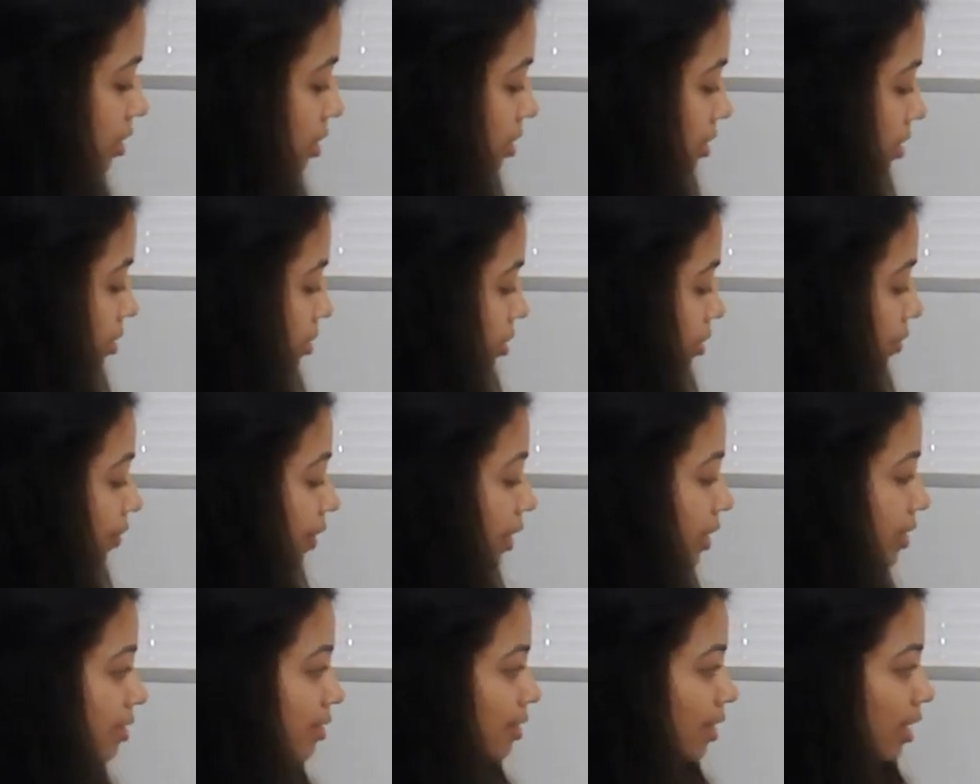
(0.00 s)
So the
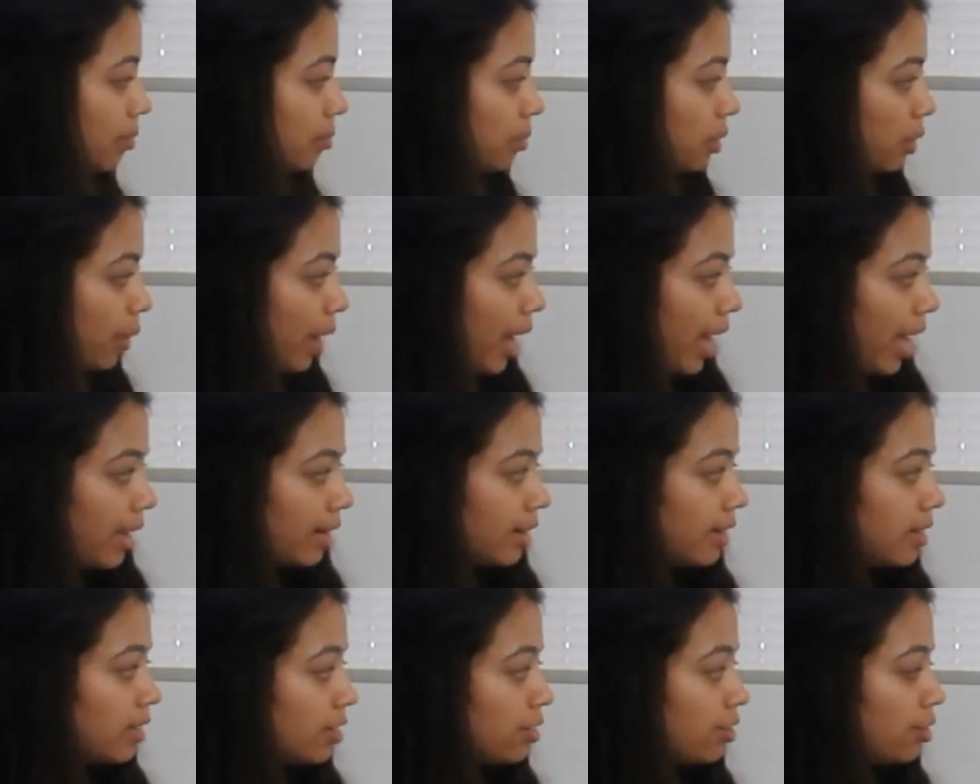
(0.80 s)
first time you
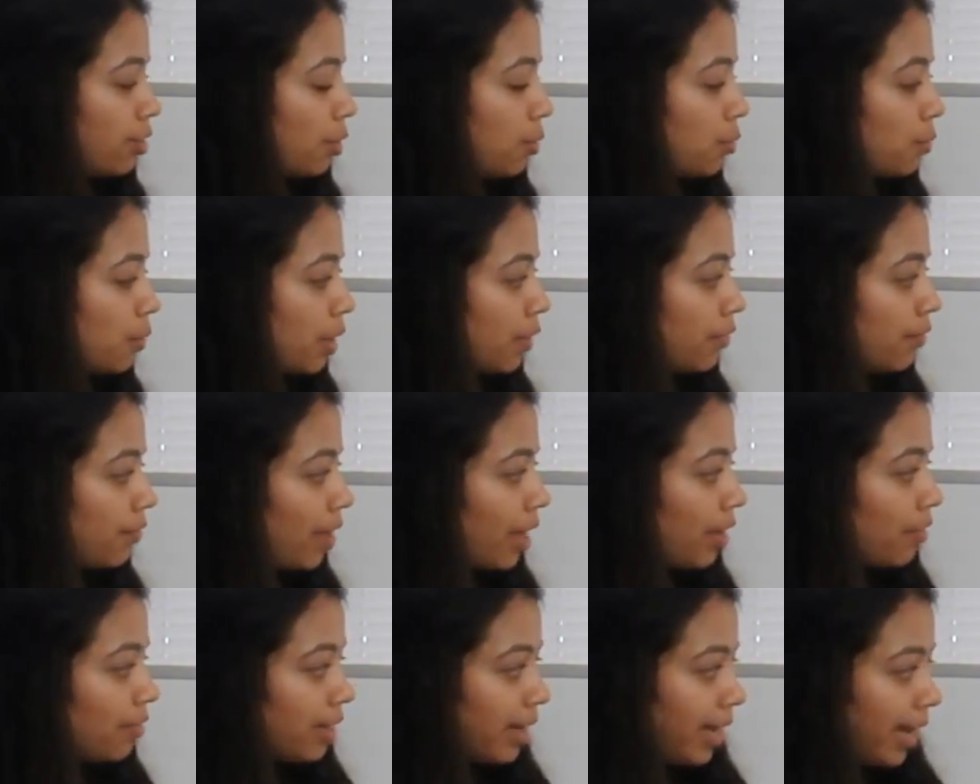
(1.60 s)
add it, your
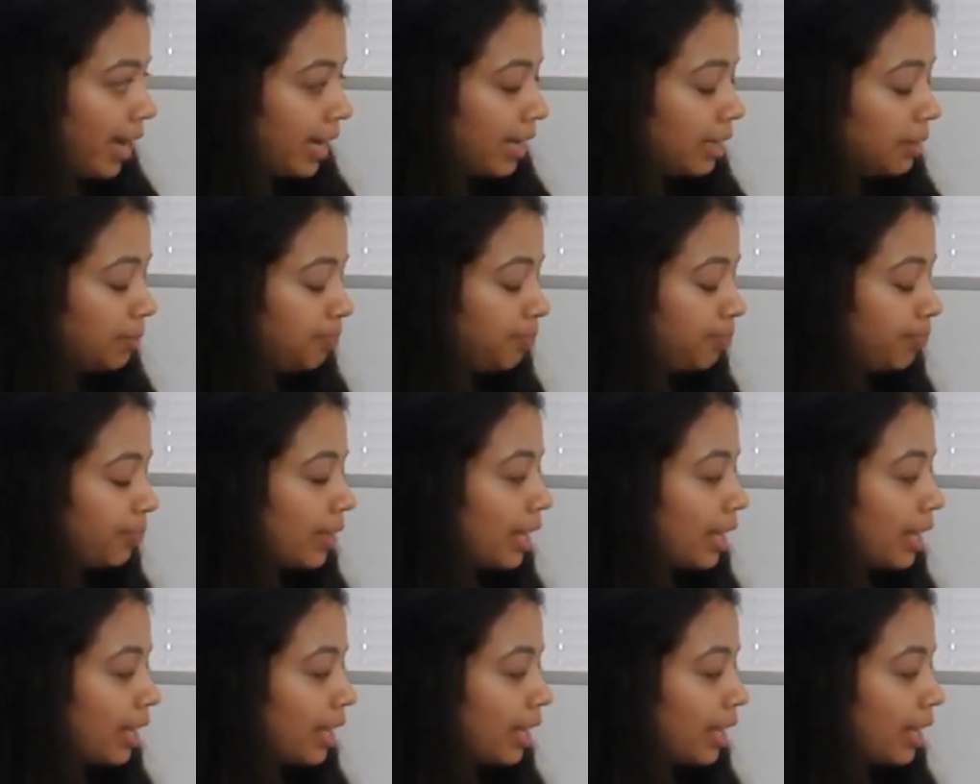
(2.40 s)
159,